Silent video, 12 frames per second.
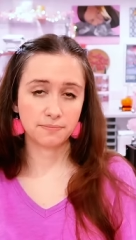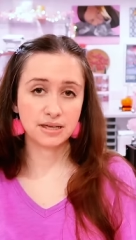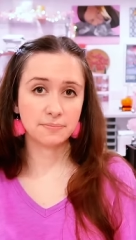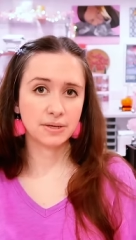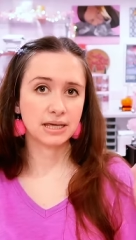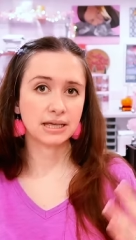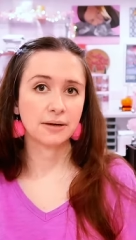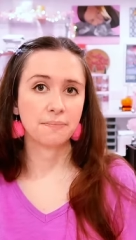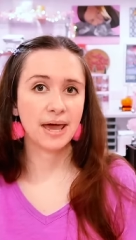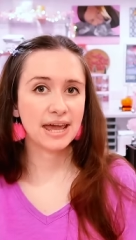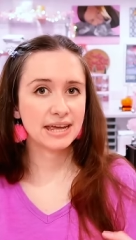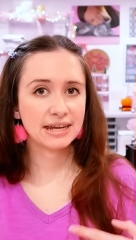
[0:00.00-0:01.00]
me being in
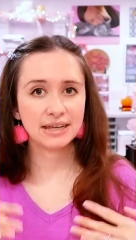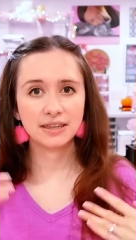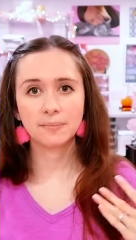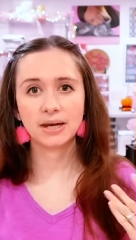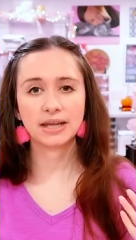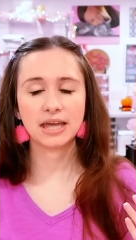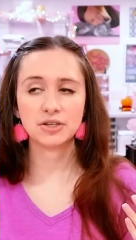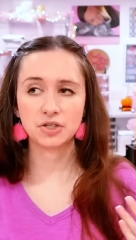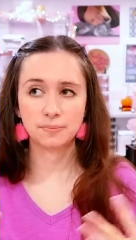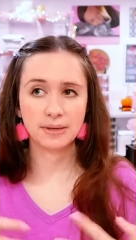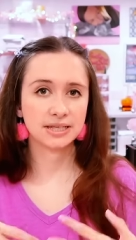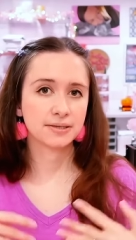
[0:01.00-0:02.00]
pain and the
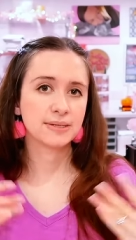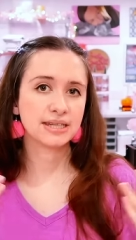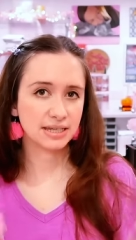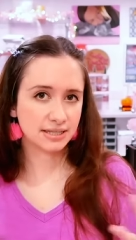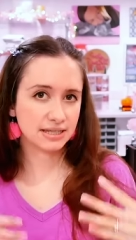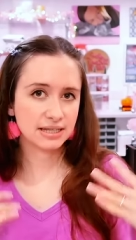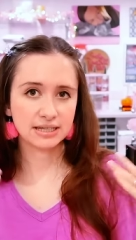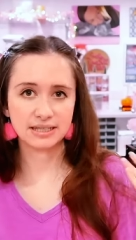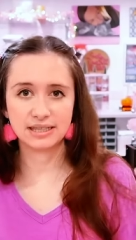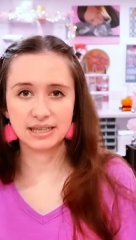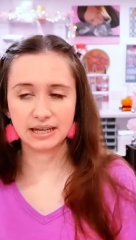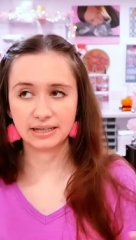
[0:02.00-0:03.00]
medication makes me dizzy and
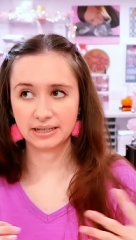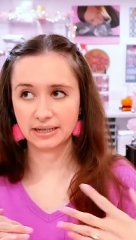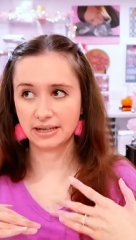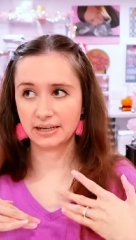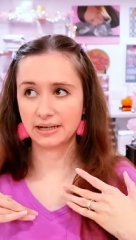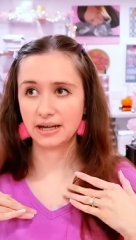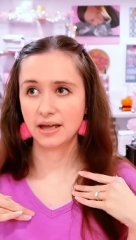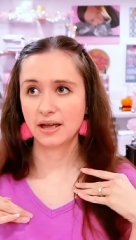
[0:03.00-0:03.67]
sick and